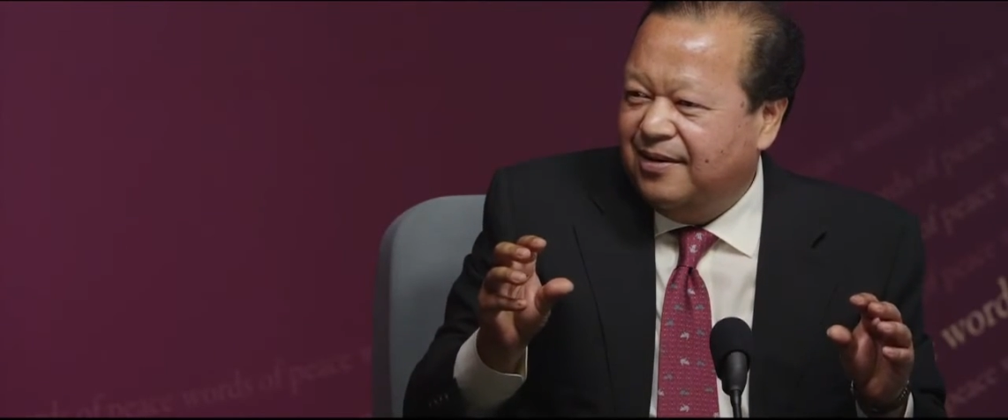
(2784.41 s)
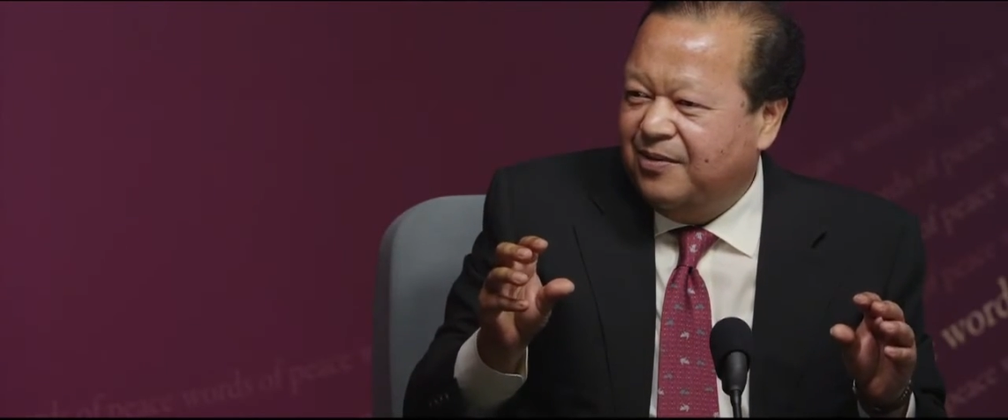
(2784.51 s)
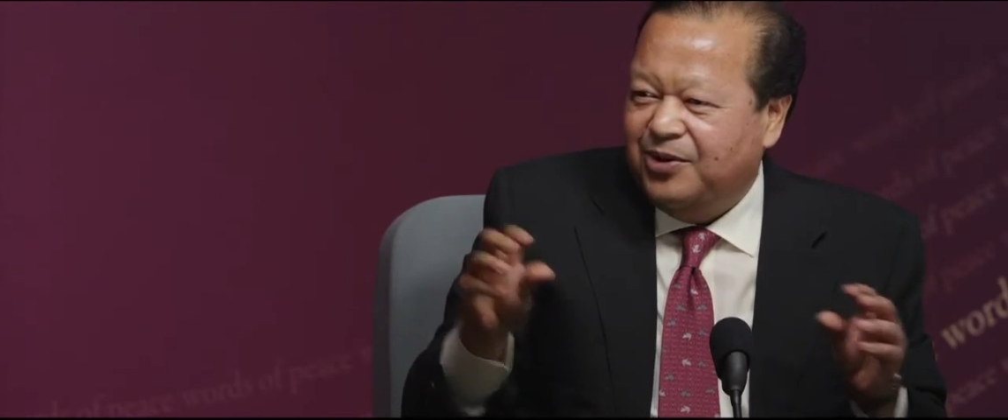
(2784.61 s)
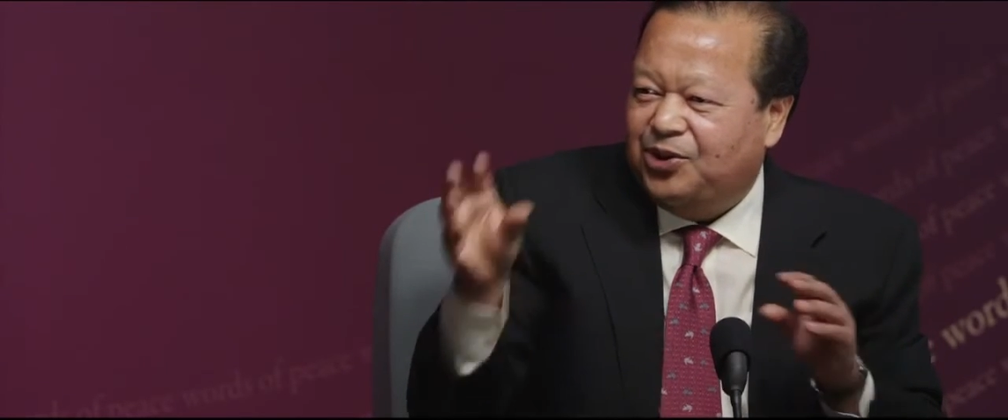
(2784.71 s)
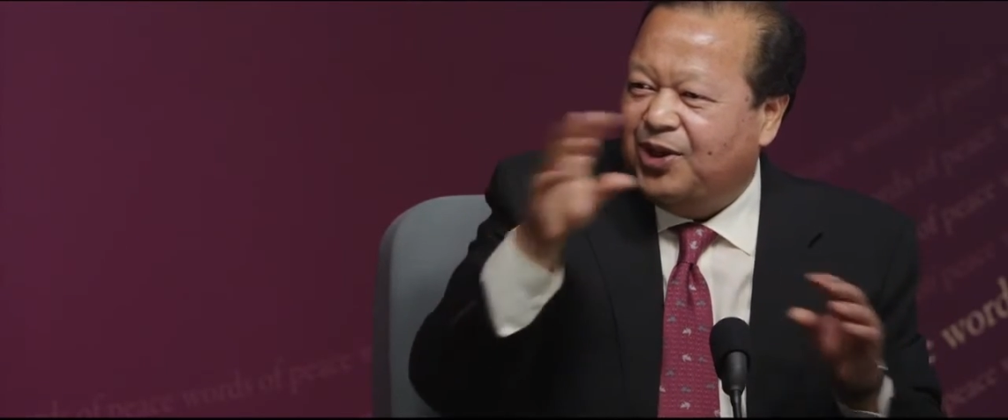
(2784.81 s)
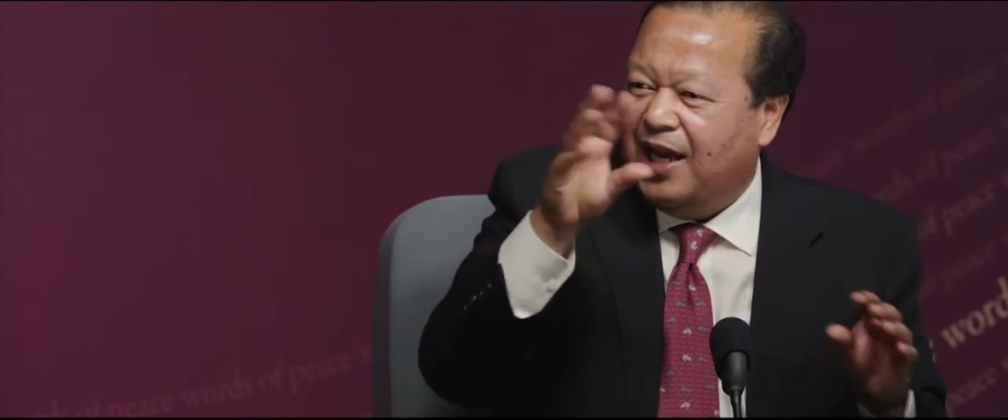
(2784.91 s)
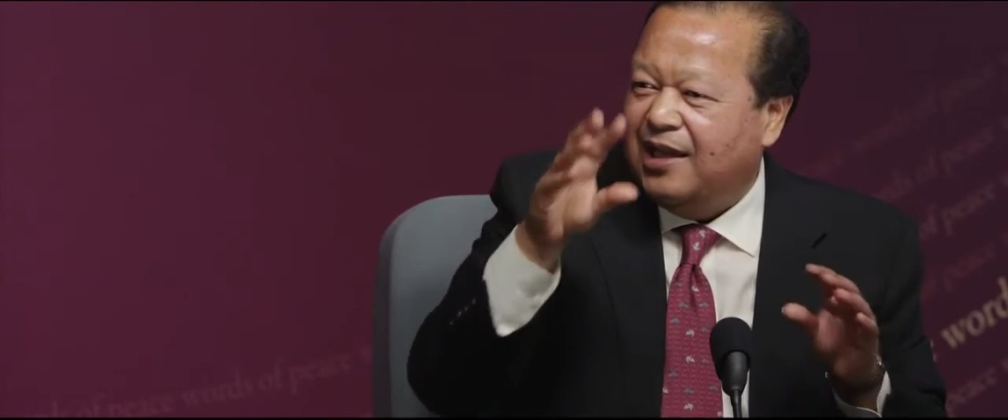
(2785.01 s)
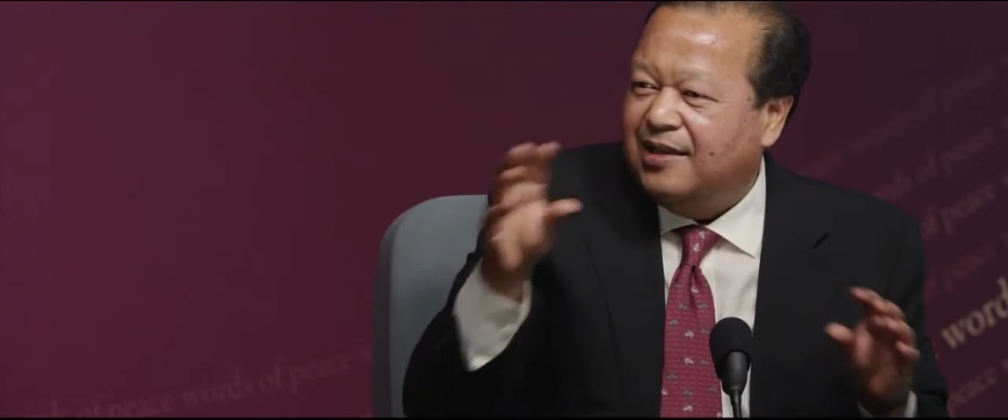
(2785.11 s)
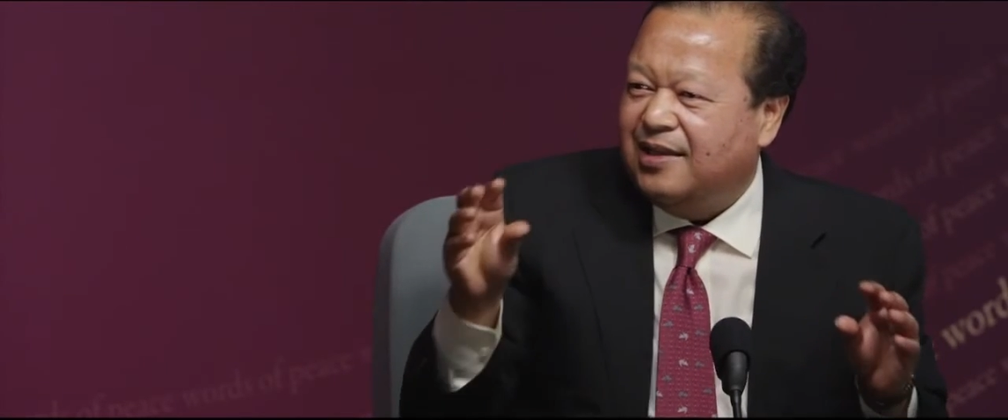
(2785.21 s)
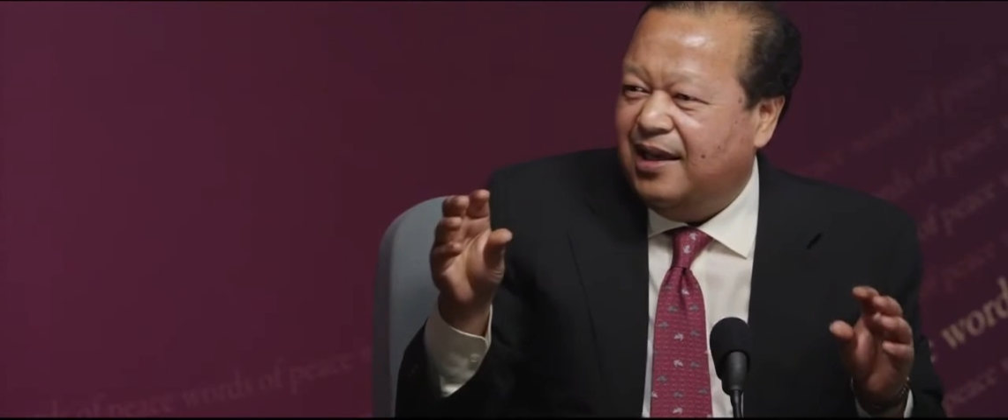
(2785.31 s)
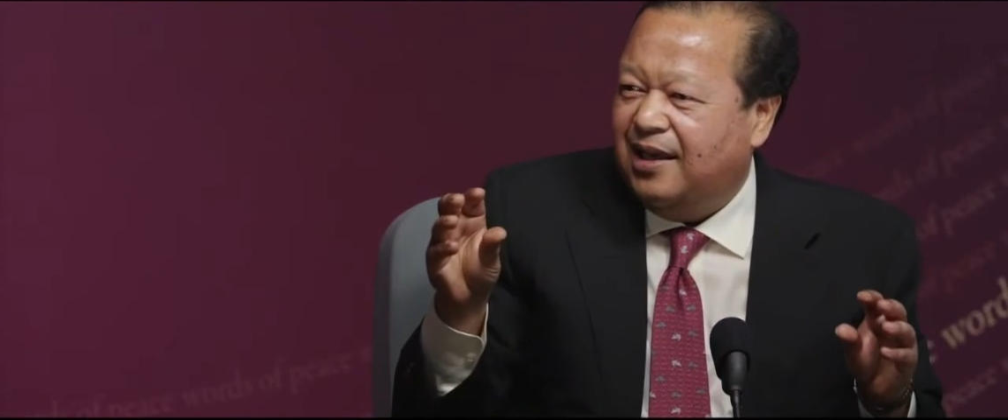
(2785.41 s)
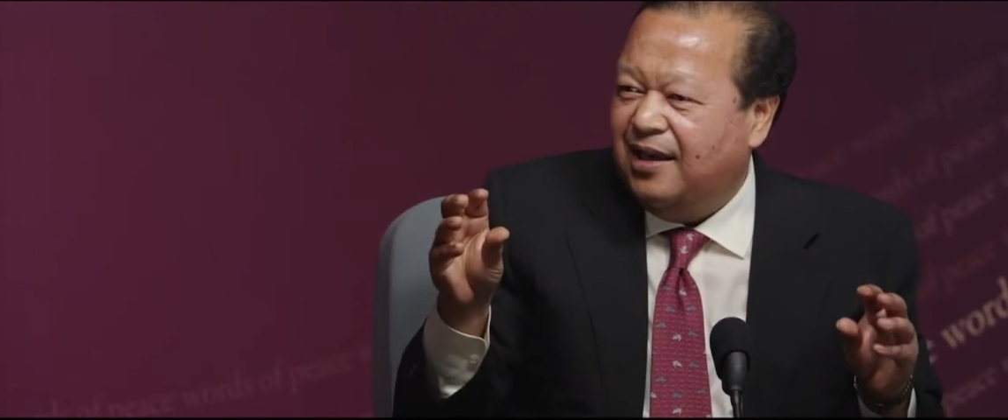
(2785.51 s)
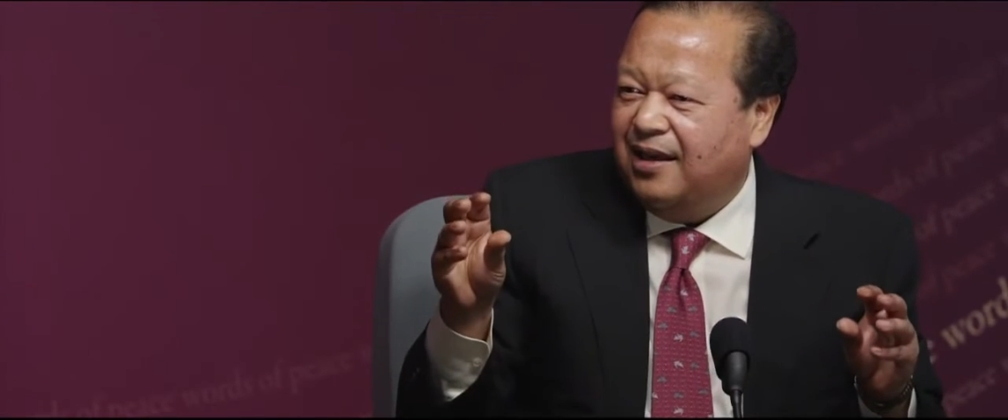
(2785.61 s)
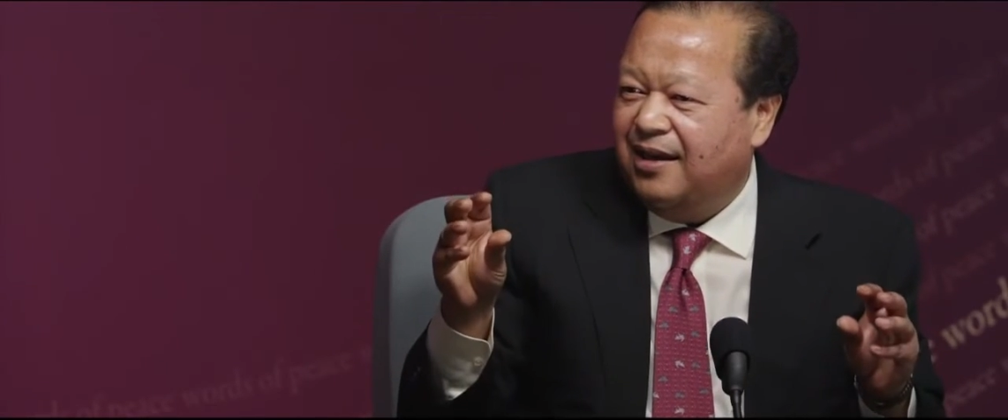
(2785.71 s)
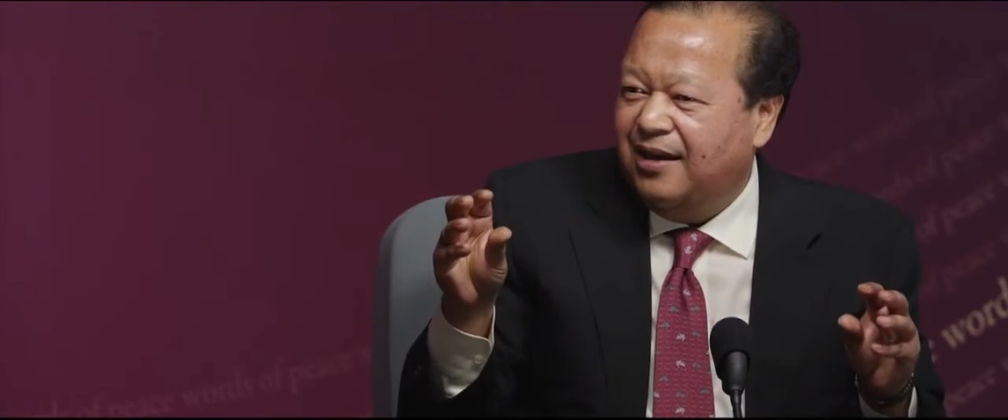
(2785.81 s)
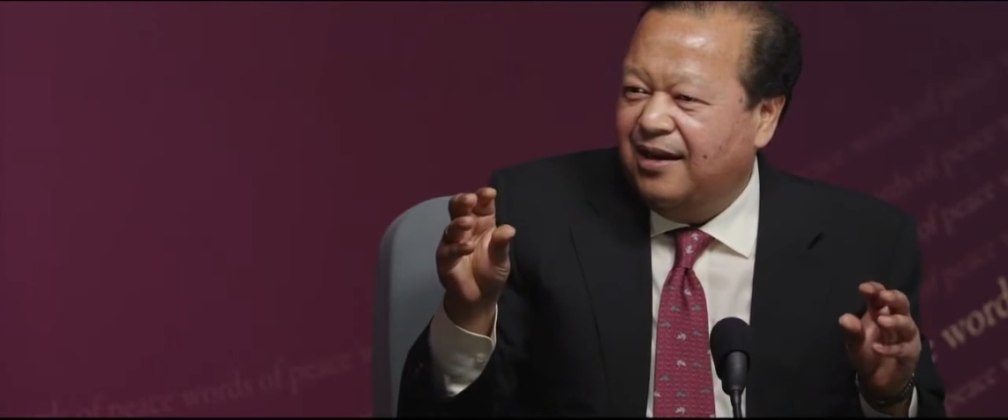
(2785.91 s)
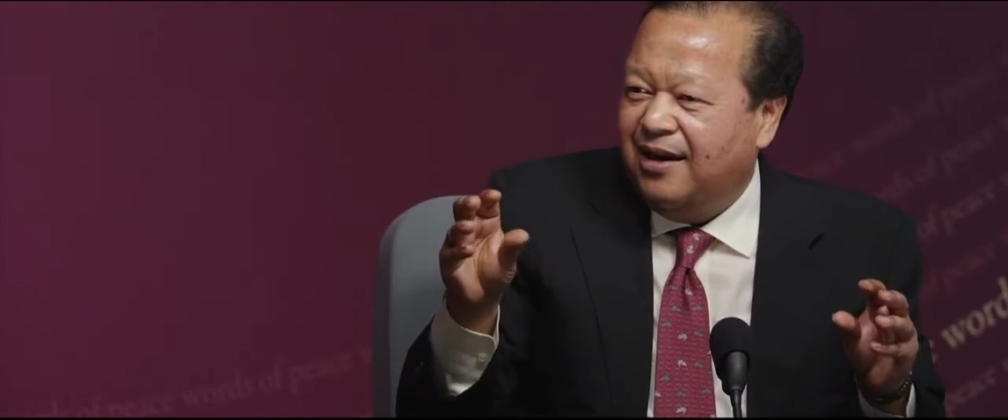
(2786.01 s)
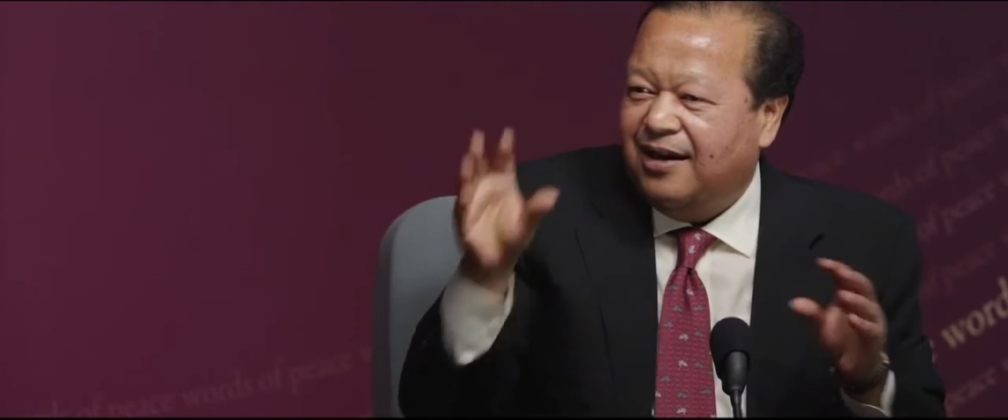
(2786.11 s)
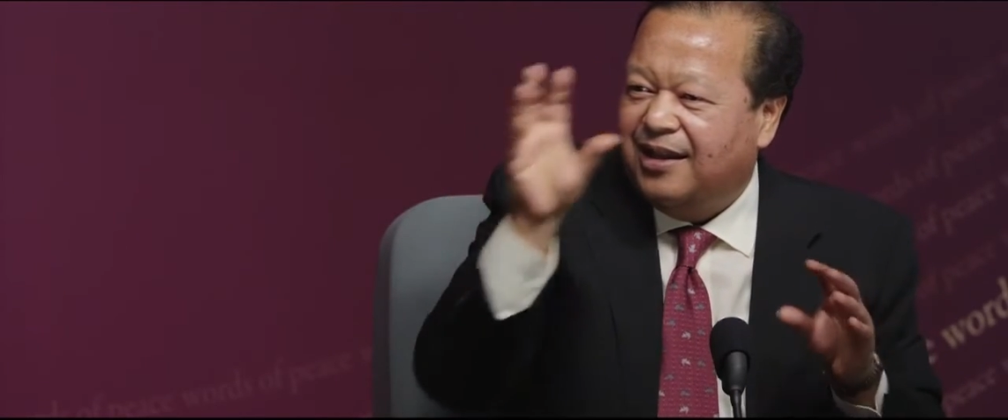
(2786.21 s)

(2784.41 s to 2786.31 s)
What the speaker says: What you can't see are